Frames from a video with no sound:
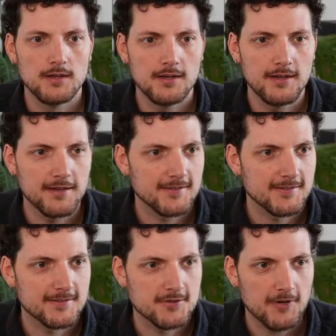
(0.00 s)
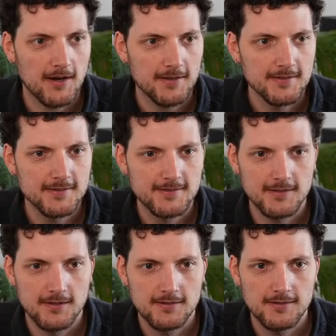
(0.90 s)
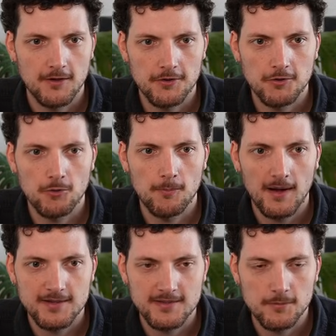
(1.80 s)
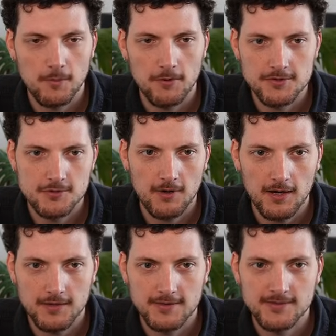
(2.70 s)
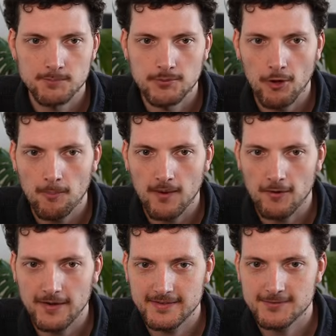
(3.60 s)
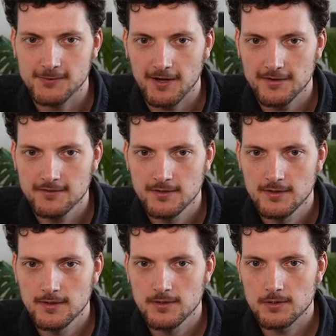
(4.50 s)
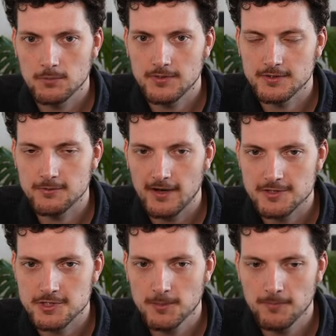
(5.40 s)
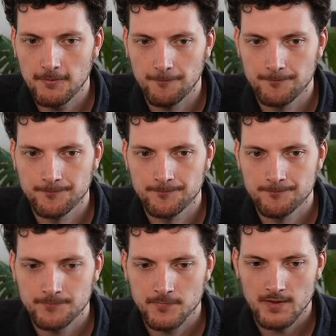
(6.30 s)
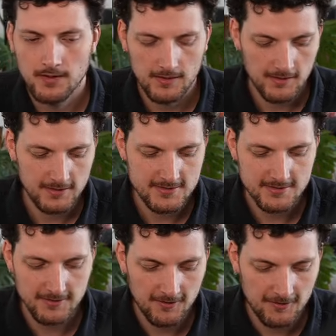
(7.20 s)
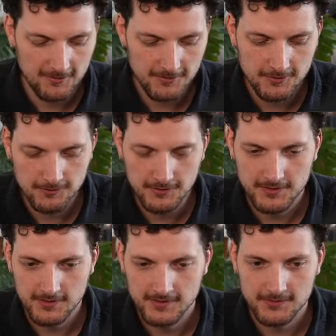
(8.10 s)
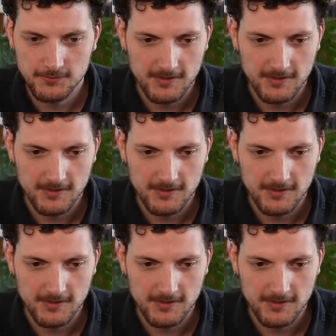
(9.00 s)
Let us try this. Yeah. Now the command that we want to run is probe rs run, with the right chip. And now the cool thing is we